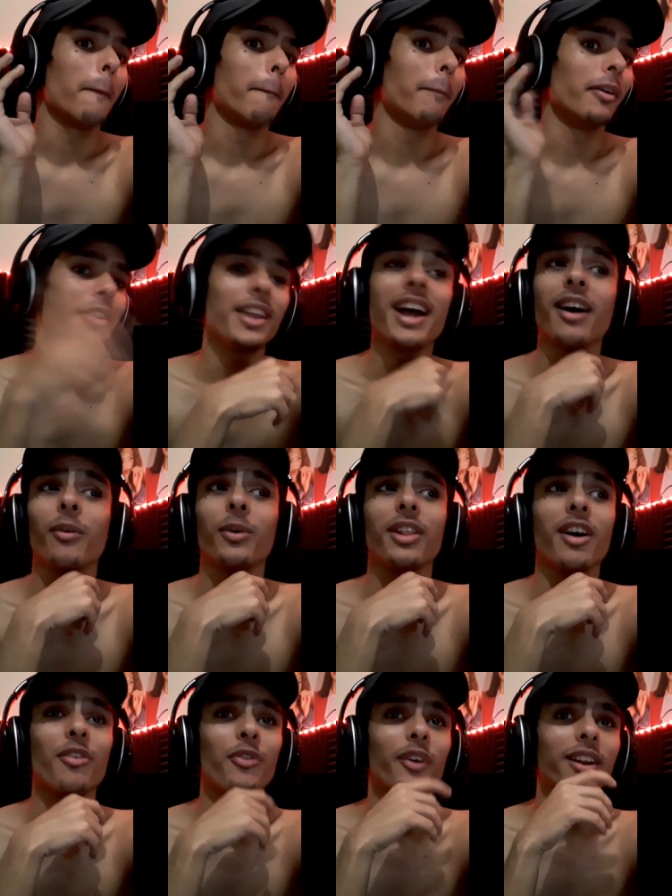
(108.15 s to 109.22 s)
But yeah,
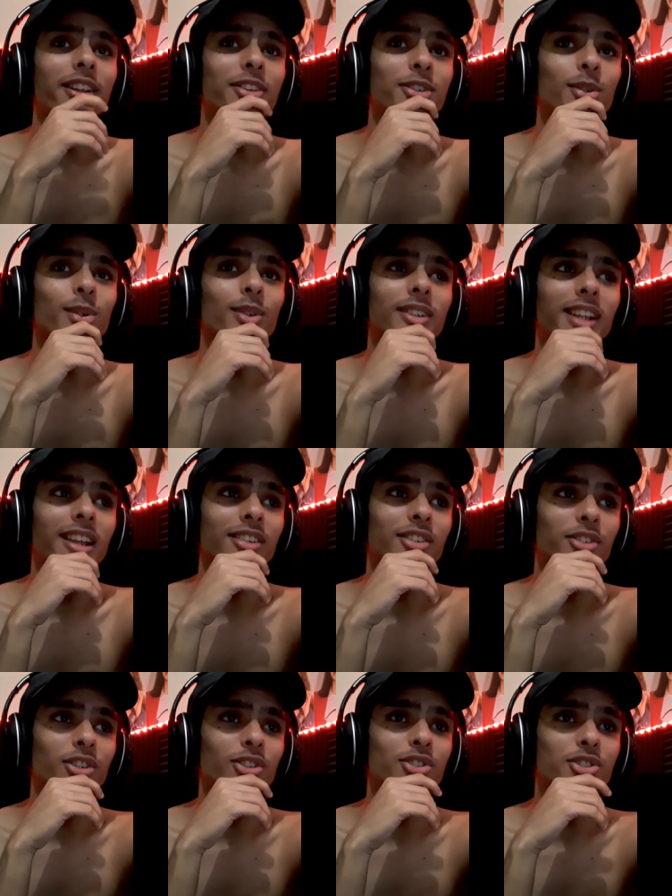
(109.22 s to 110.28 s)
without further ado, let's
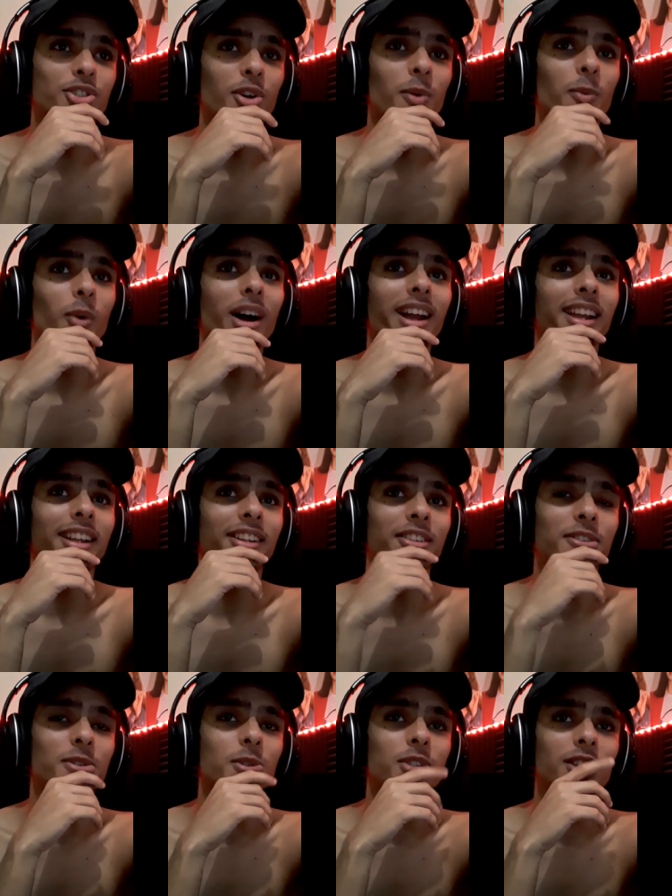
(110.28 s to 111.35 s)
just jump right
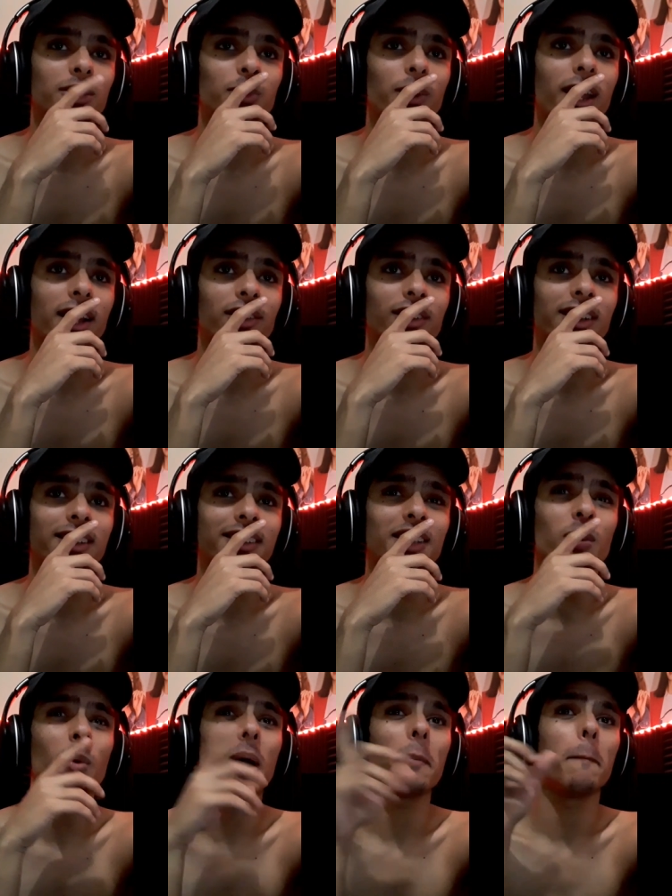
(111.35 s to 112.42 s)
into this reaction and see
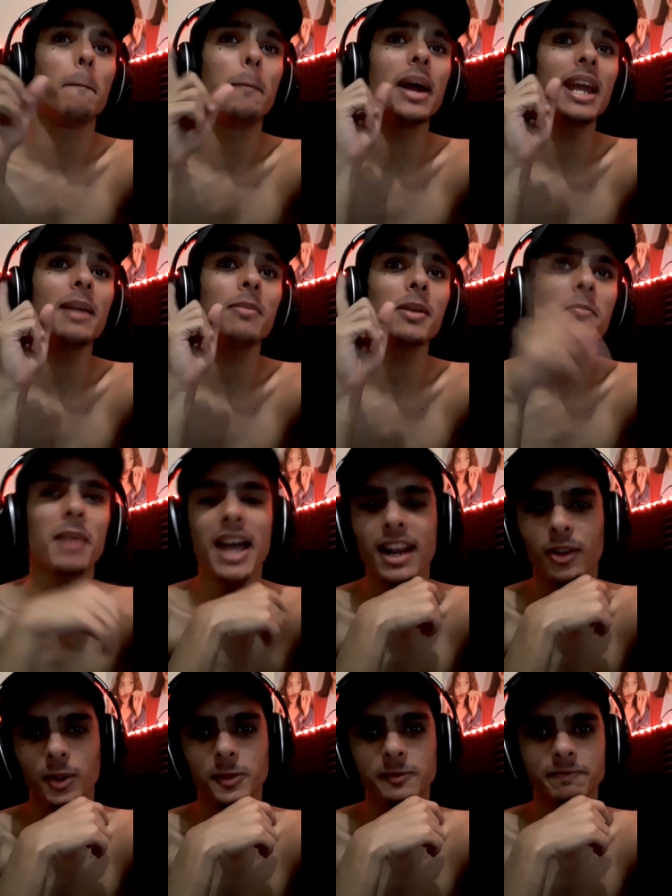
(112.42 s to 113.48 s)
what
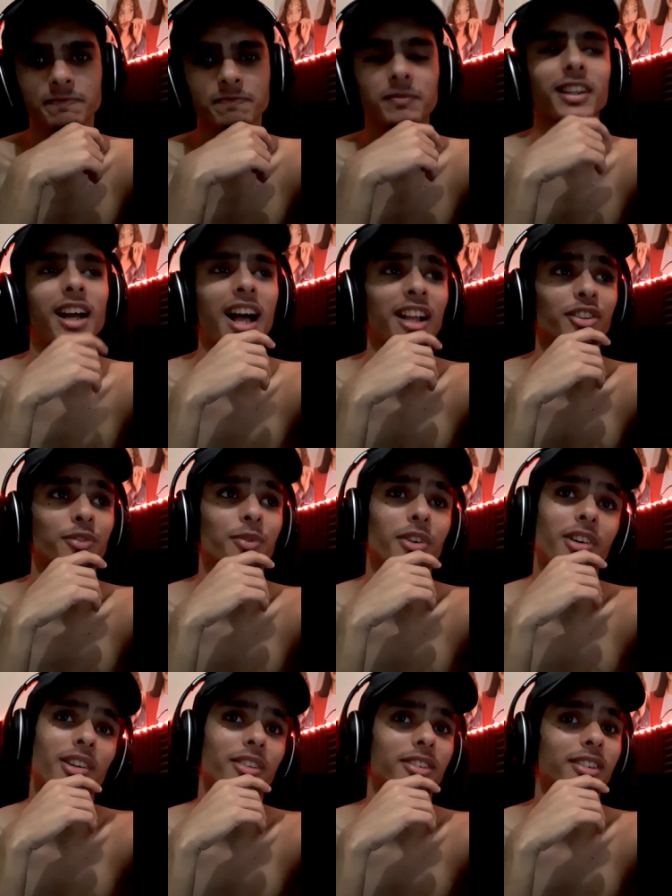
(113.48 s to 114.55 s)
BABYMETAL has for
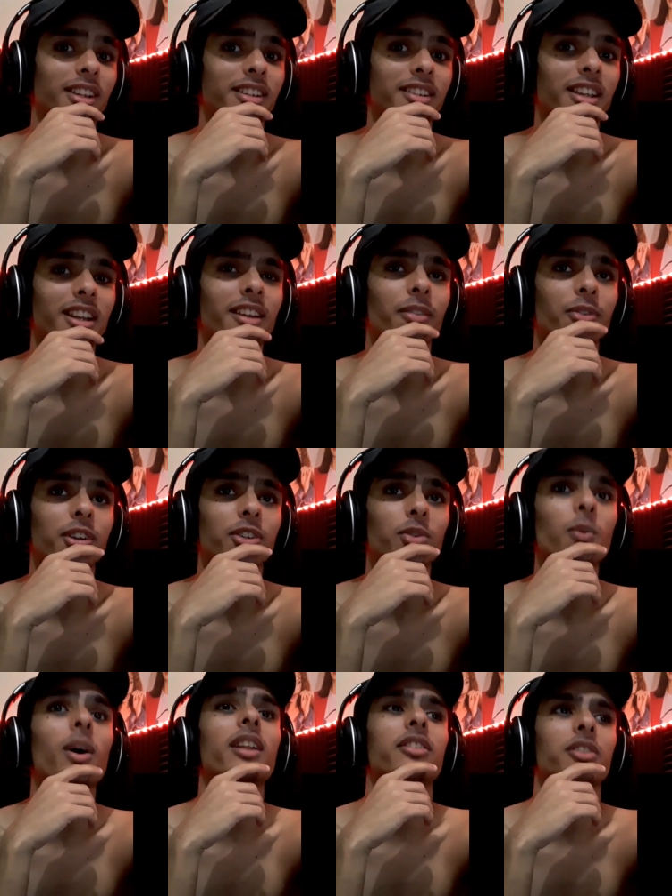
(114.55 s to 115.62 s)
us. Let's get it. three, two,
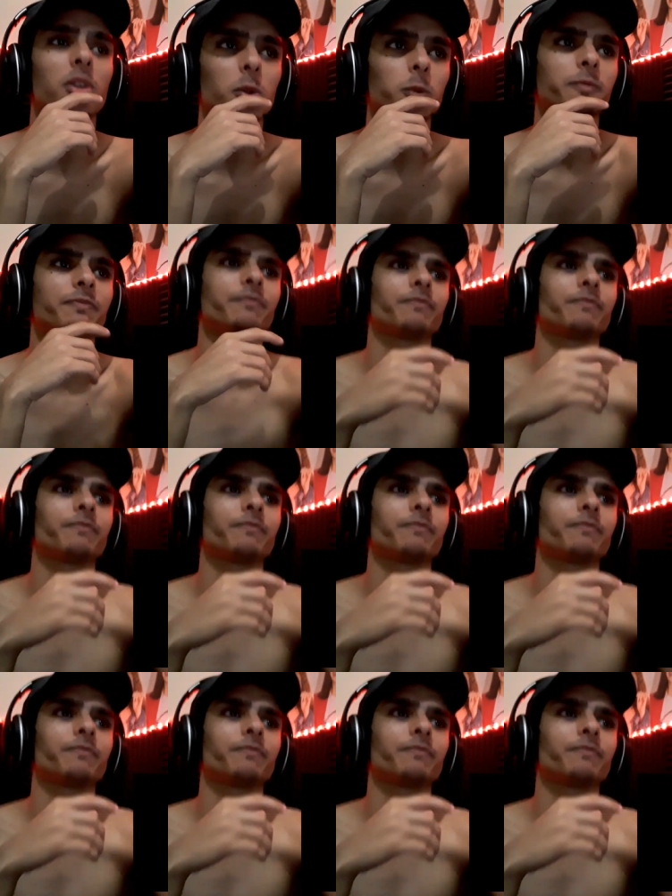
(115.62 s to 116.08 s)
one, let's go.